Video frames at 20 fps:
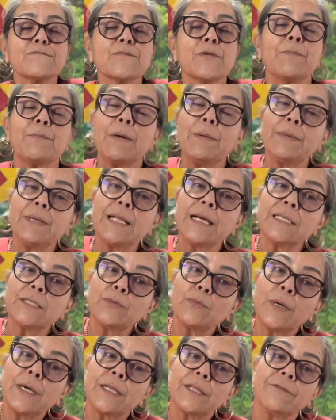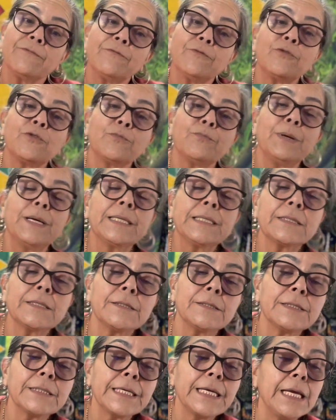Maybe that's why the Four
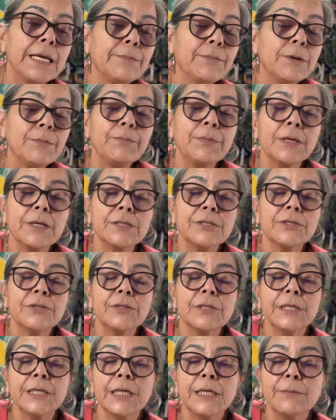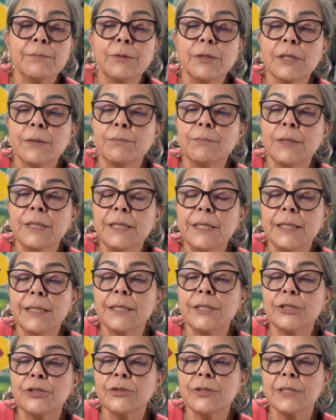Pentacles came up, because you're thinking about the money
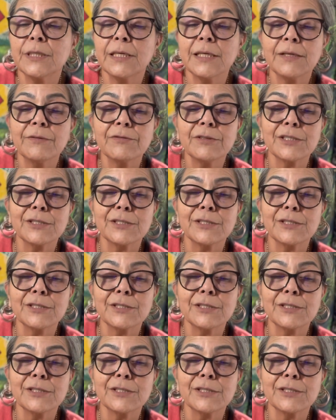that you're going to have to